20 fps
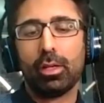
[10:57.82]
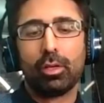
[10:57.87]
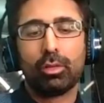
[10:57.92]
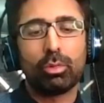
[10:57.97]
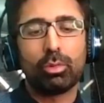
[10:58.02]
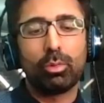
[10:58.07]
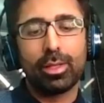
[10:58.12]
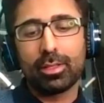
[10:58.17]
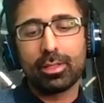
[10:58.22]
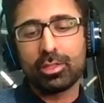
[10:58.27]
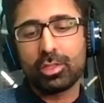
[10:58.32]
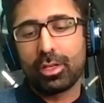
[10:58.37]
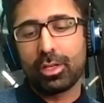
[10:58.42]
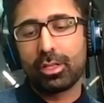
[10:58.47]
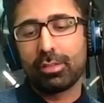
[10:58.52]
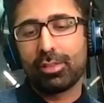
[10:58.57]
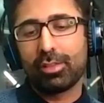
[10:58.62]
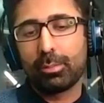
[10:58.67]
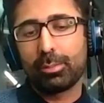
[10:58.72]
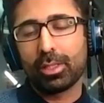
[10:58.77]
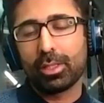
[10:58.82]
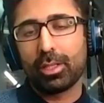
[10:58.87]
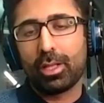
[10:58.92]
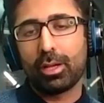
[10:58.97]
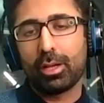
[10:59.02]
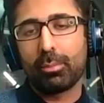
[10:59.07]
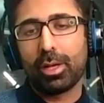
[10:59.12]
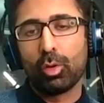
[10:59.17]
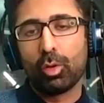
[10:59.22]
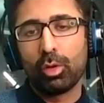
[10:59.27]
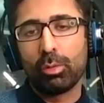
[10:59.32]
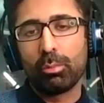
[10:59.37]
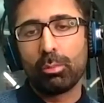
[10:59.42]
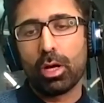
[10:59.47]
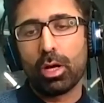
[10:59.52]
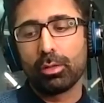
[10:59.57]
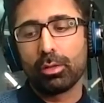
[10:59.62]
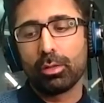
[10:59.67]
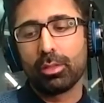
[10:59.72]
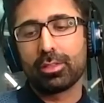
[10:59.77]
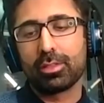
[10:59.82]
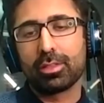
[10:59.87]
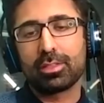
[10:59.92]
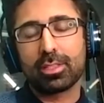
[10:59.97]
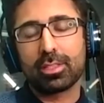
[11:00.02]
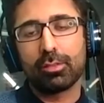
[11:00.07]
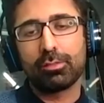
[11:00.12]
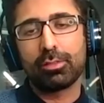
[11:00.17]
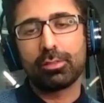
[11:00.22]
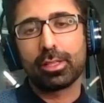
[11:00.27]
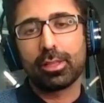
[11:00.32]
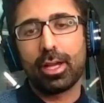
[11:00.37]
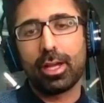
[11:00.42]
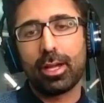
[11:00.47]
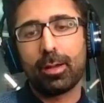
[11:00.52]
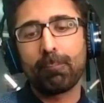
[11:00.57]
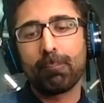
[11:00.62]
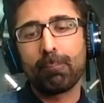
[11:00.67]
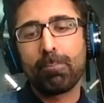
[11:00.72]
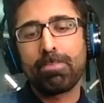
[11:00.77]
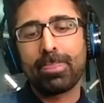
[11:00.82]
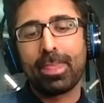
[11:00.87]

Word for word: So once I started developing a lot of my own models and stuff like that,